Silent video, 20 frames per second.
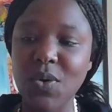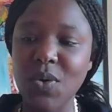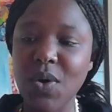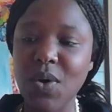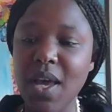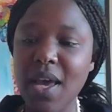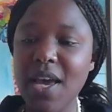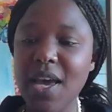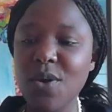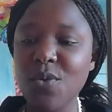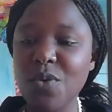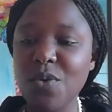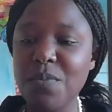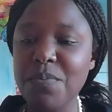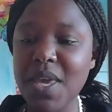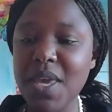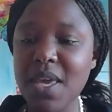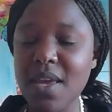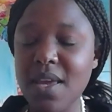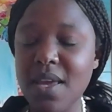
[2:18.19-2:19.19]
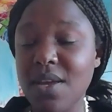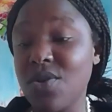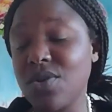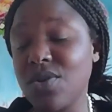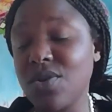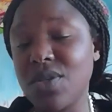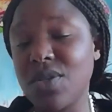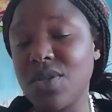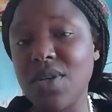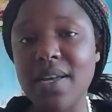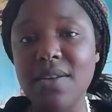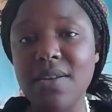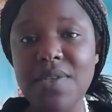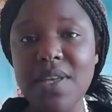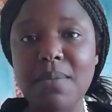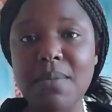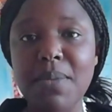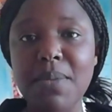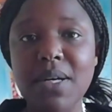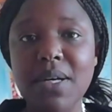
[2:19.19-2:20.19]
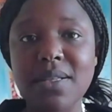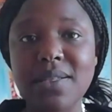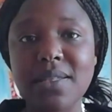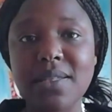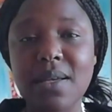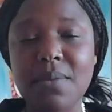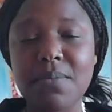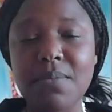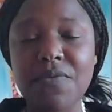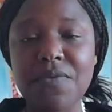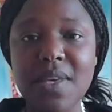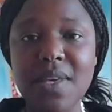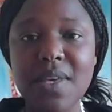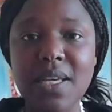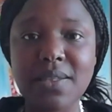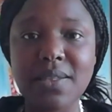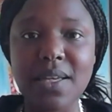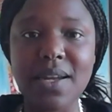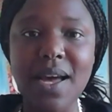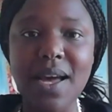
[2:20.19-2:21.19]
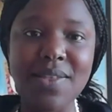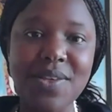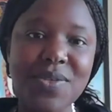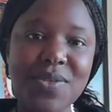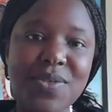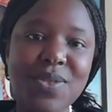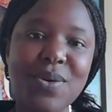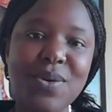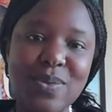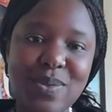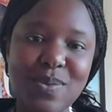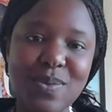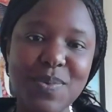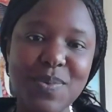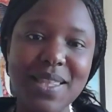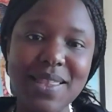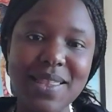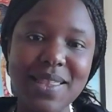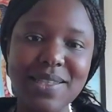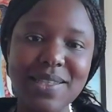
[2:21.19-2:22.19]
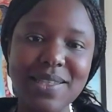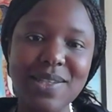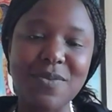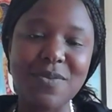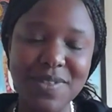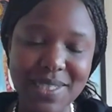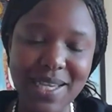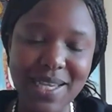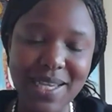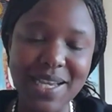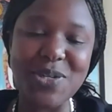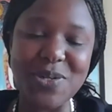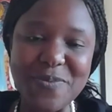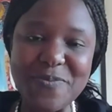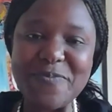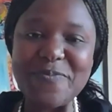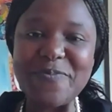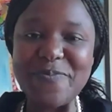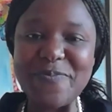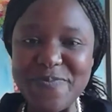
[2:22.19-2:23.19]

So it will be good to kind of think about some of these and other thoughts within this conversation.